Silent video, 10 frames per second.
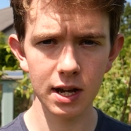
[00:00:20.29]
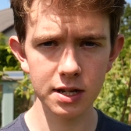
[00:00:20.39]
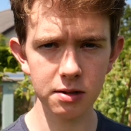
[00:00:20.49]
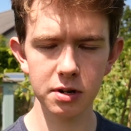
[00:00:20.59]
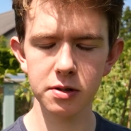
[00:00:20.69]

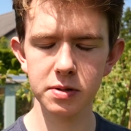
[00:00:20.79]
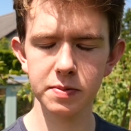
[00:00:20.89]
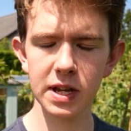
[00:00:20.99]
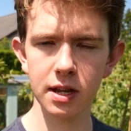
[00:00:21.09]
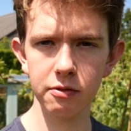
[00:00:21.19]
So I'm going to be
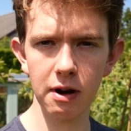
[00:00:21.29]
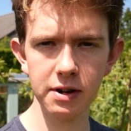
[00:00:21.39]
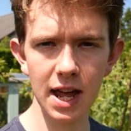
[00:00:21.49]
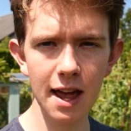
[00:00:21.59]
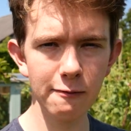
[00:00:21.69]
speaking around
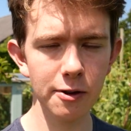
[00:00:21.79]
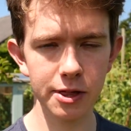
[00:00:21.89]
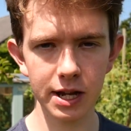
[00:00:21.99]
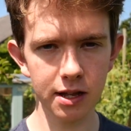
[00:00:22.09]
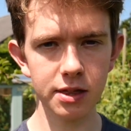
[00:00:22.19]

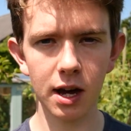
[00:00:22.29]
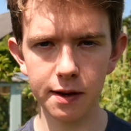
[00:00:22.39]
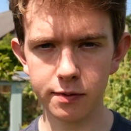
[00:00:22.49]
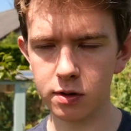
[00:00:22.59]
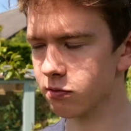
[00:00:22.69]
everything that I've got